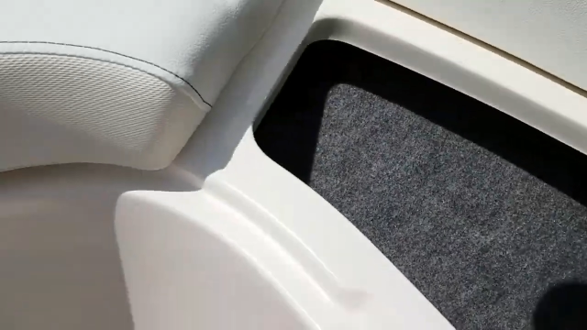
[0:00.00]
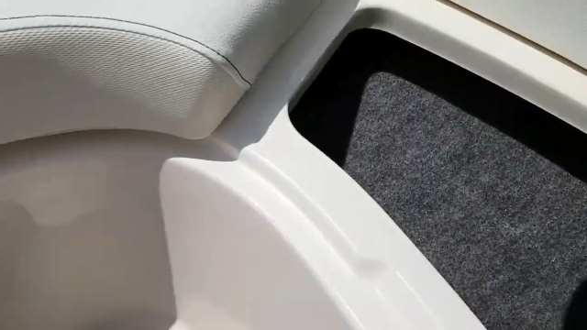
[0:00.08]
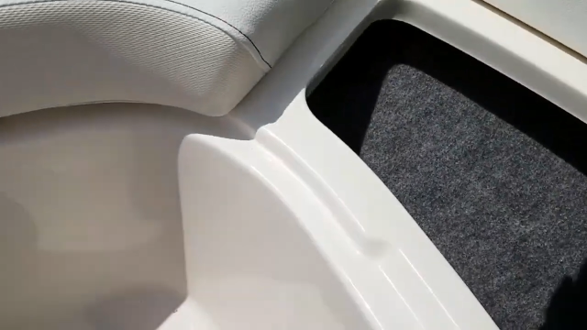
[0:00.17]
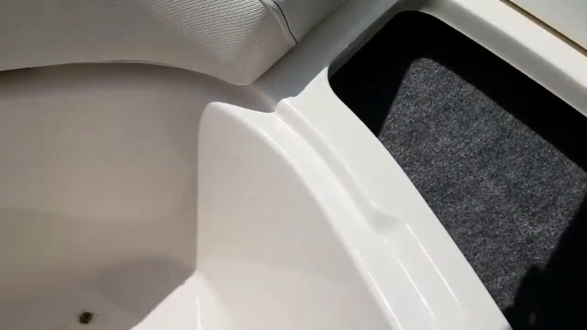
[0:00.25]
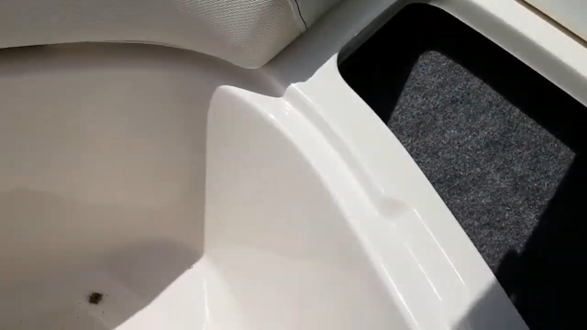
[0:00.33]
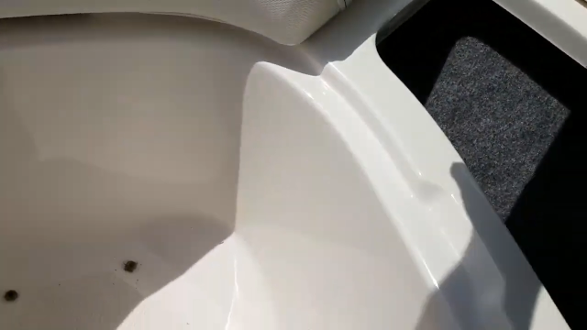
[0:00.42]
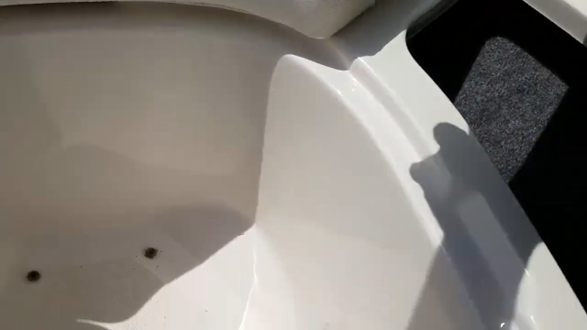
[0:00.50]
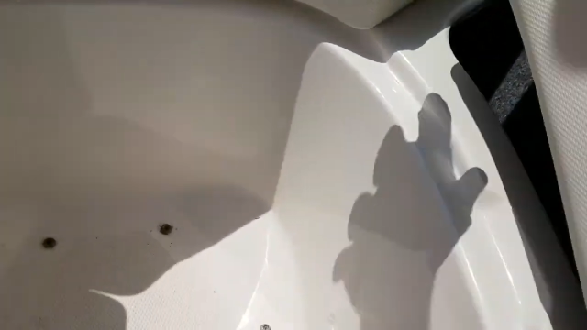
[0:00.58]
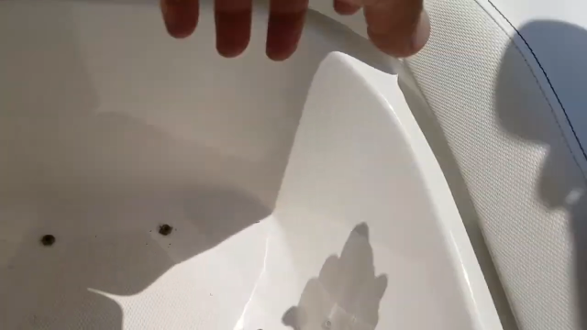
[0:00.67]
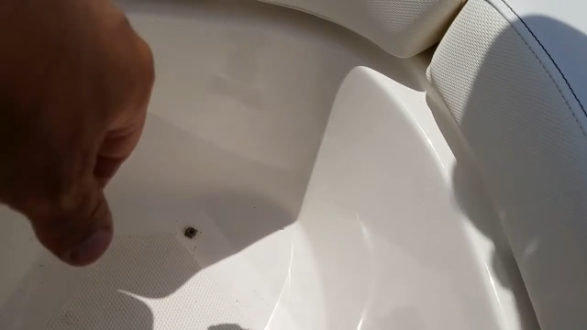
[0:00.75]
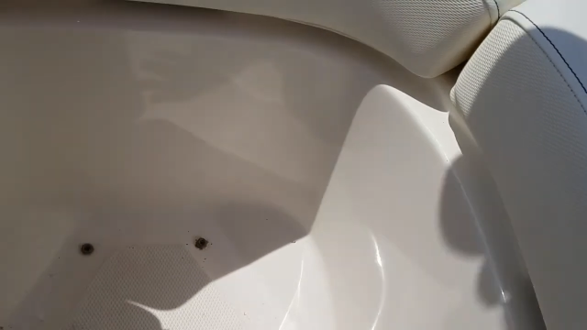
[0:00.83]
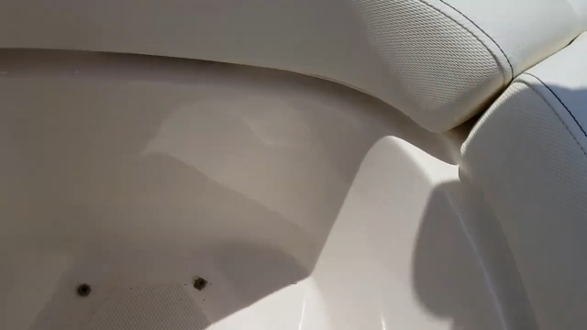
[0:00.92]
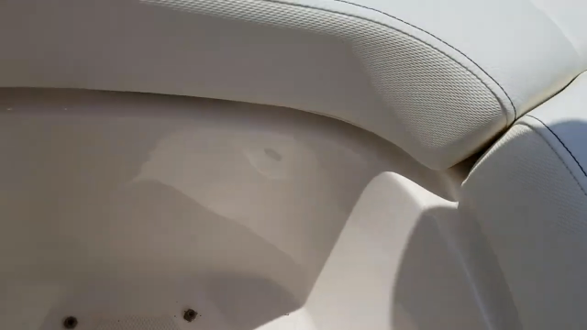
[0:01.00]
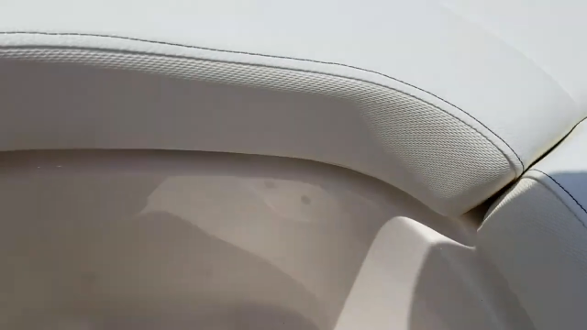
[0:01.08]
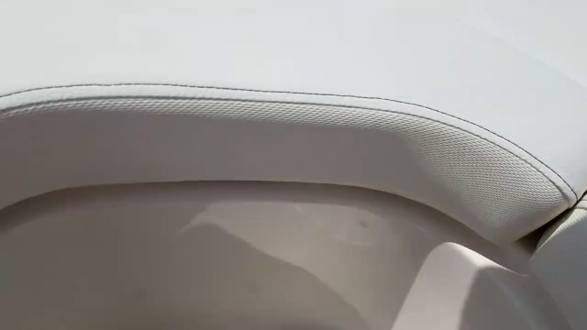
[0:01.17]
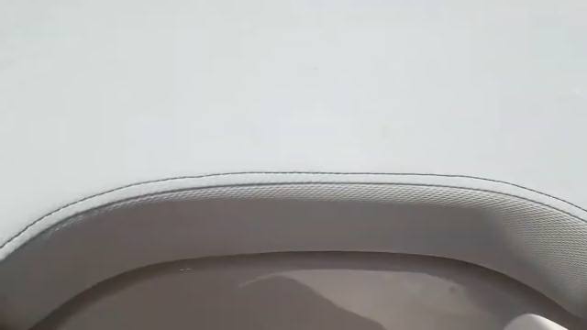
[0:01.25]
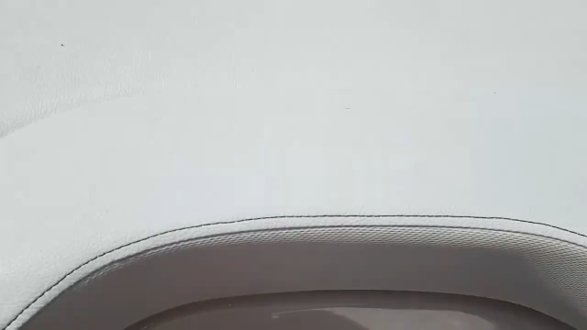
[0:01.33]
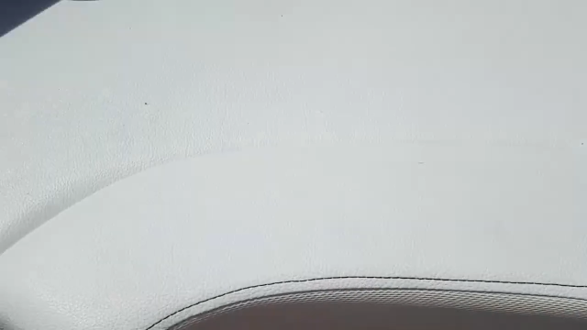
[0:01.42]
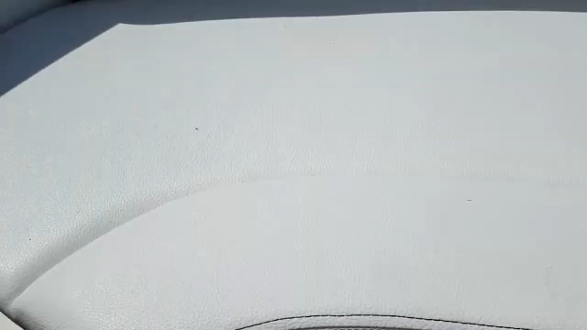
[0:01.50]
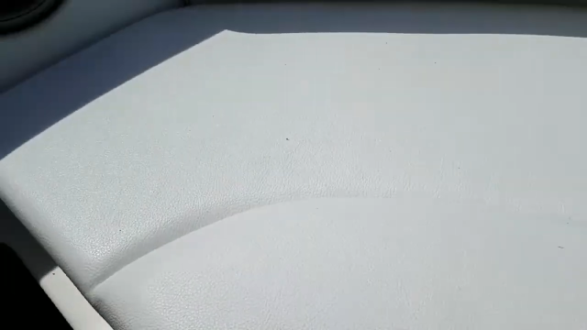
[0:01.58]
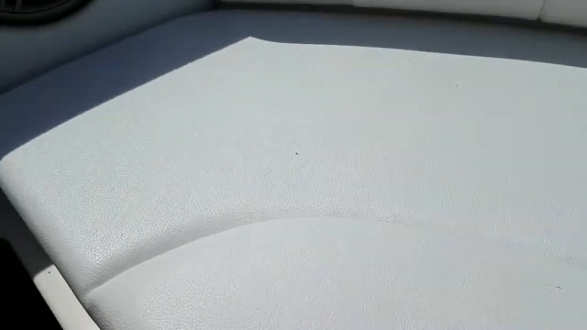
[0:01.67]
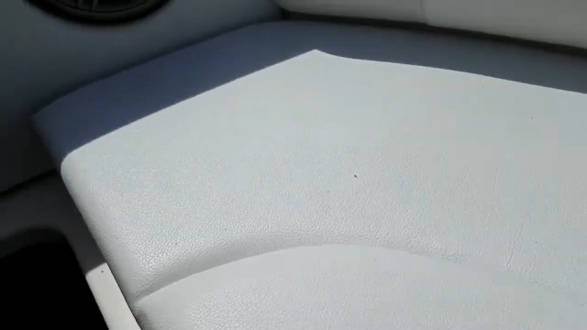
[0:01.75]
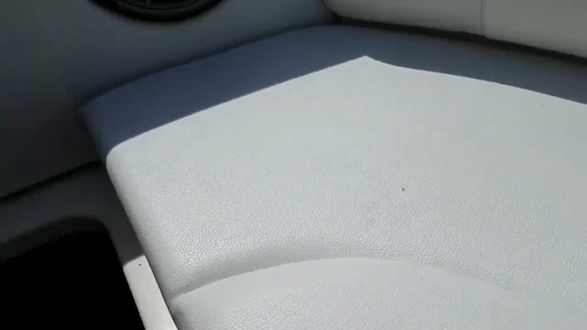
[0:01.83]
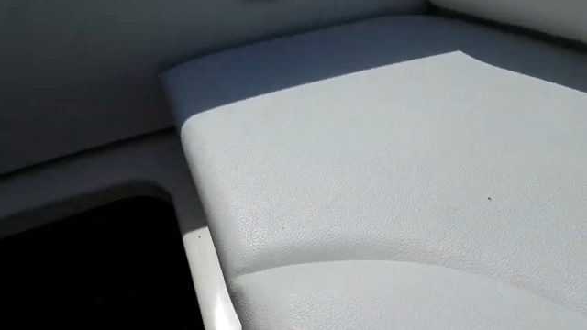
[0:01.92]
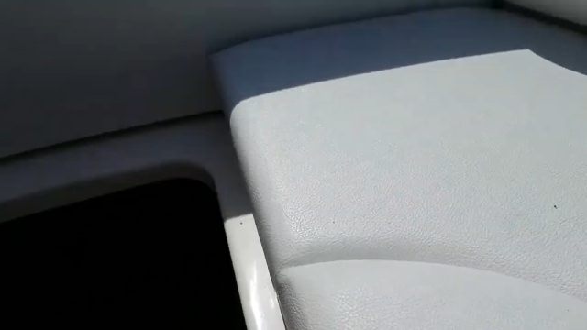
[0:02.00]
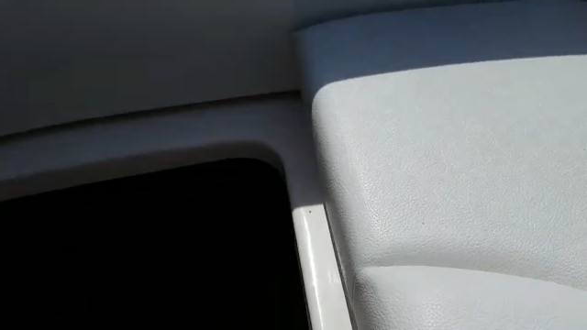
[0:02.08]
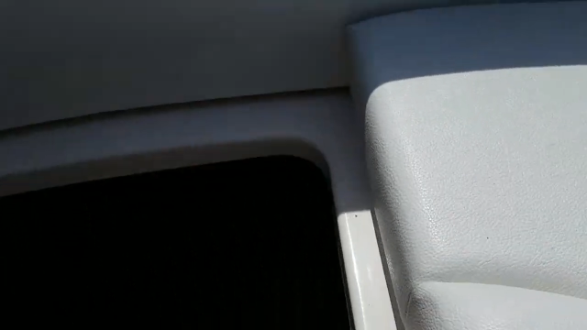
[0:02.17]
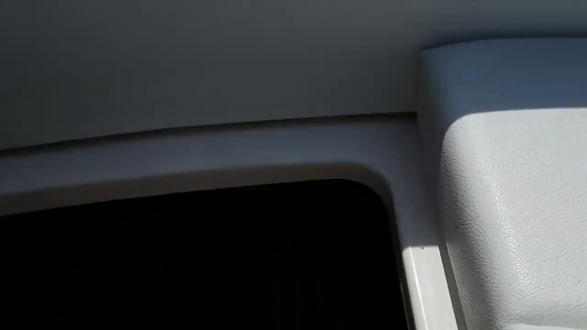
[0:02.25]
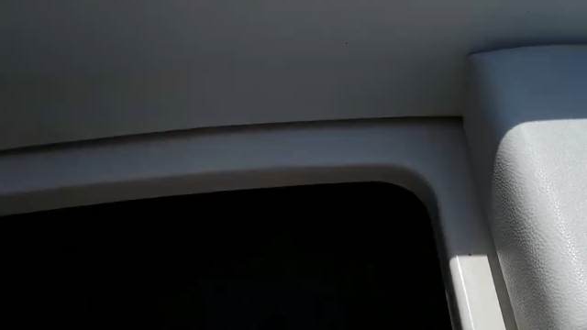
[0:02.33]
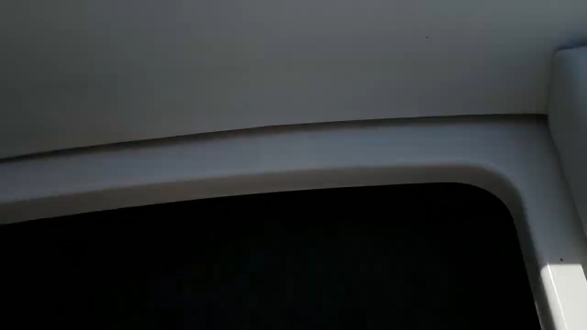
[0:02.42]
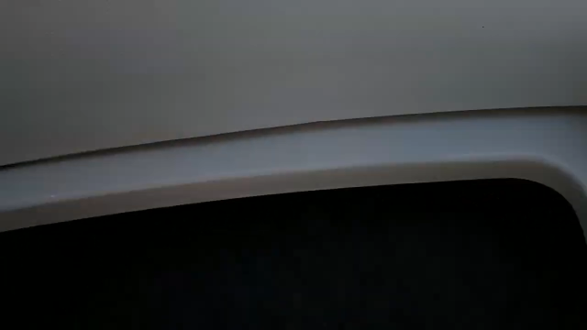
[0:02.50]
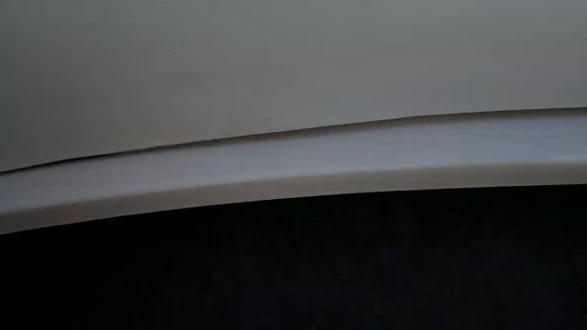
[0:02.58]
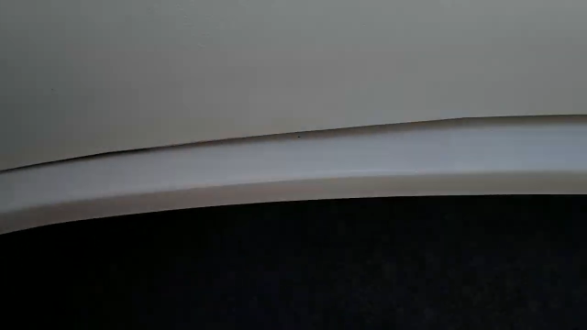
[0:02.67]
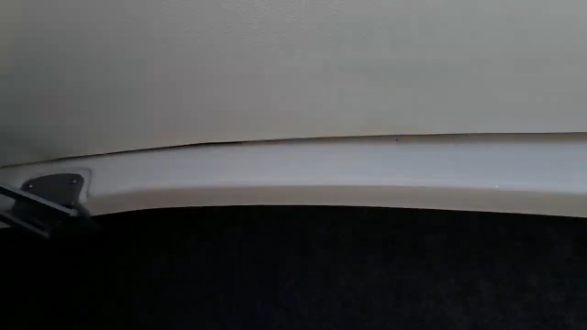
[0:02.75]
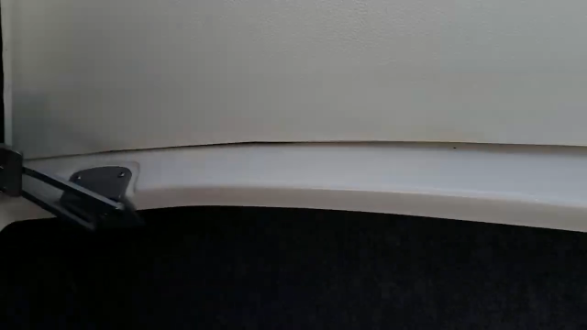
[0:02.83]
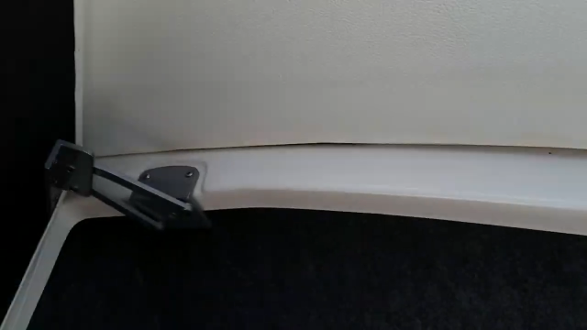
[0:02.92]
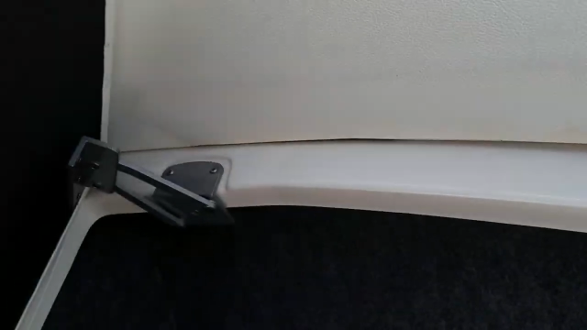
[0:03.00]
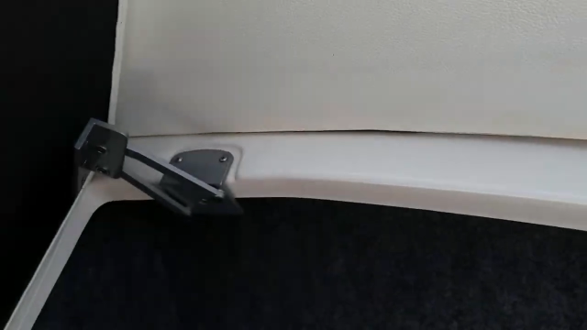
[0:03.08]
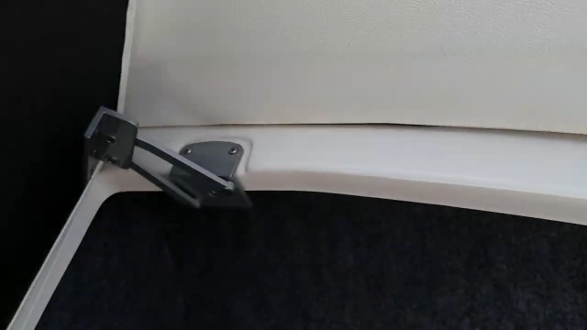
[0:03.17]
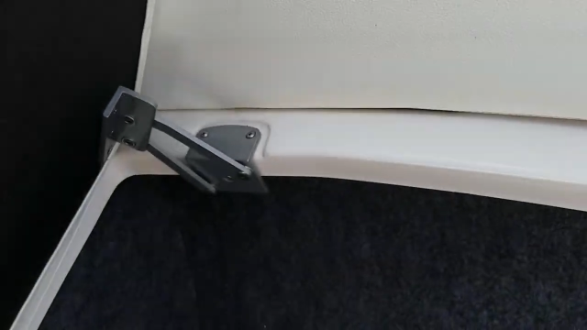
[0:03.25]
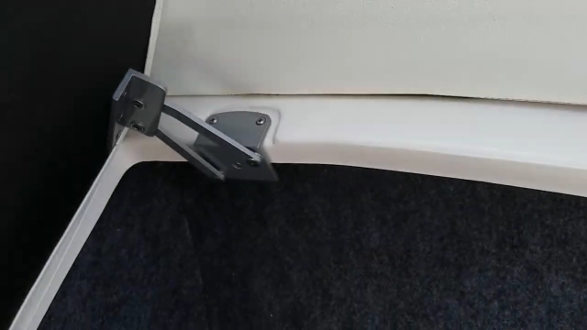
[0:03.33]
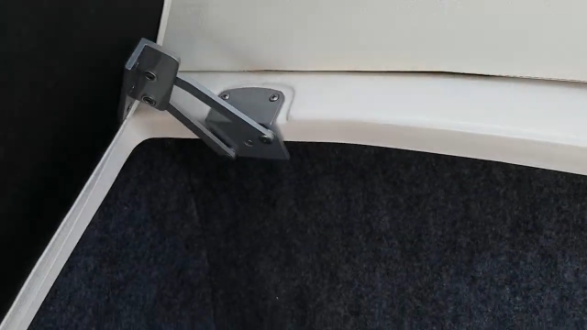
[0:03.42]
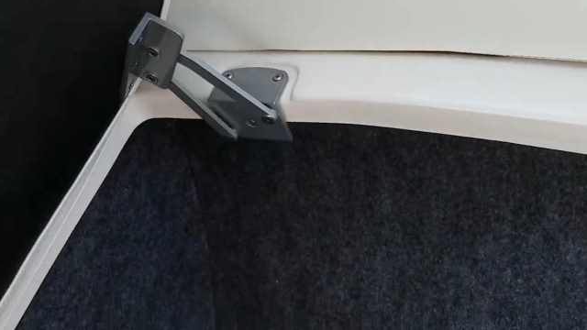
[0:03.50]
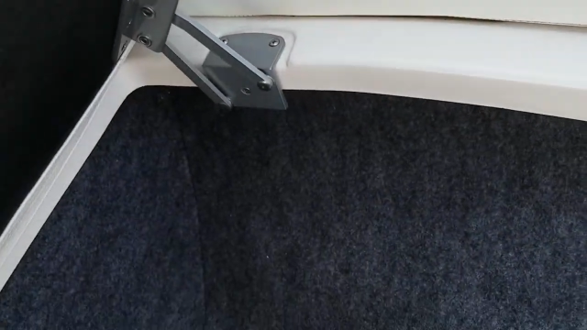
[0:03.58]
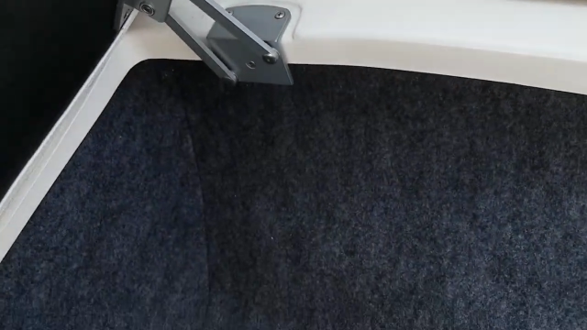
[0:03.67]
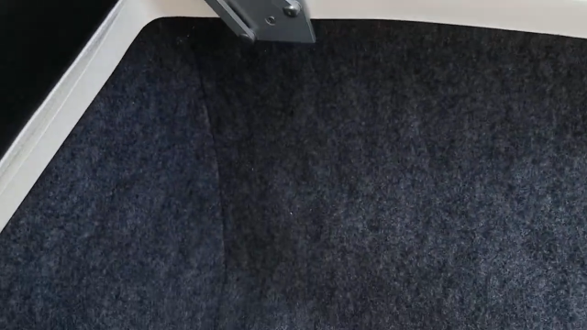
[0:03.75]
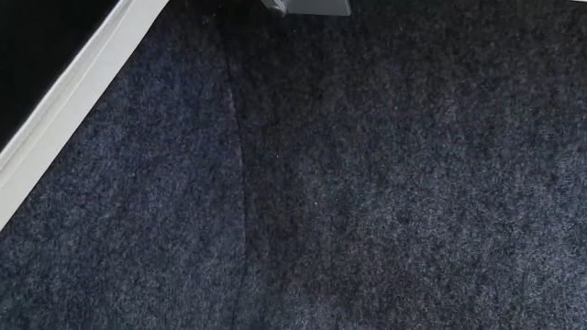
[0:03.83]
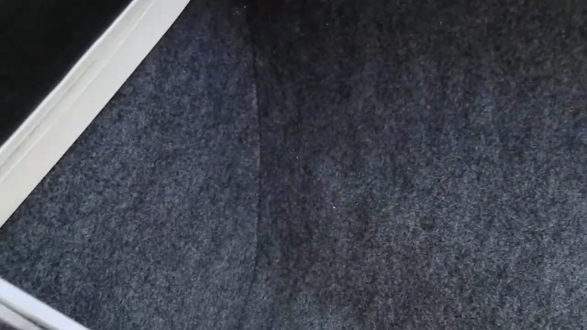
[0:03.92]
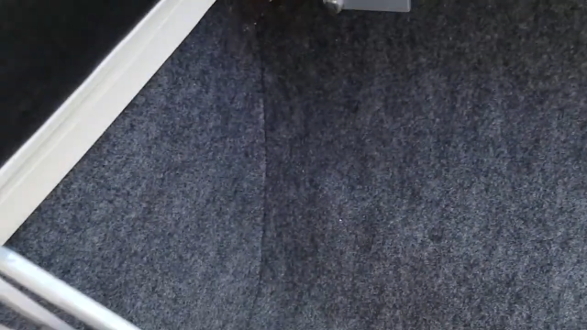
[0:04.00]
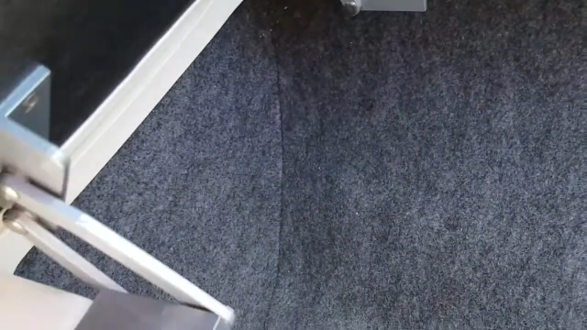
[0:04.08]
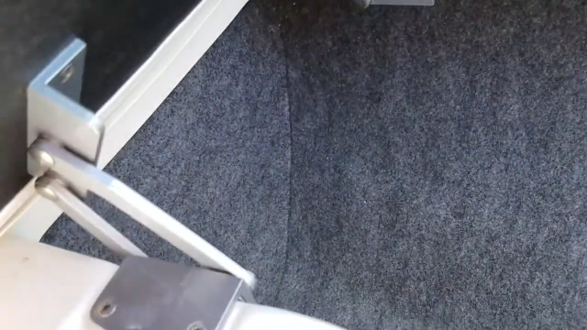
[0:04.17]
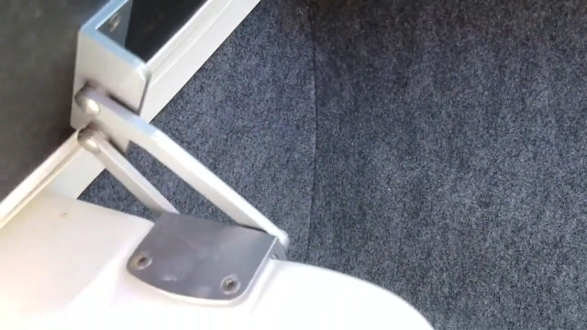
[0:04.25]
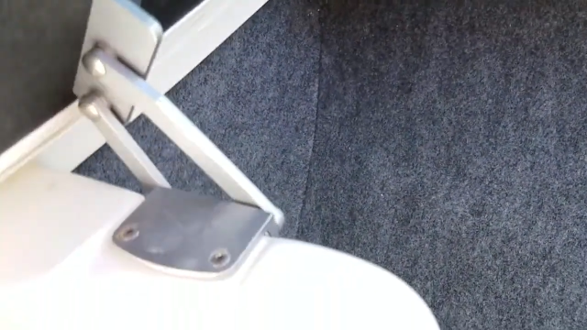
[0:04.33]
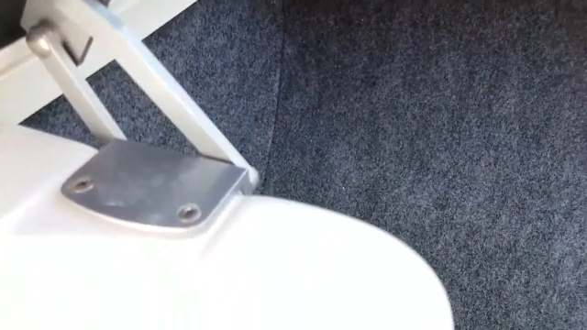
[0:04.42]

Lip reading: [unreadable: no face in view]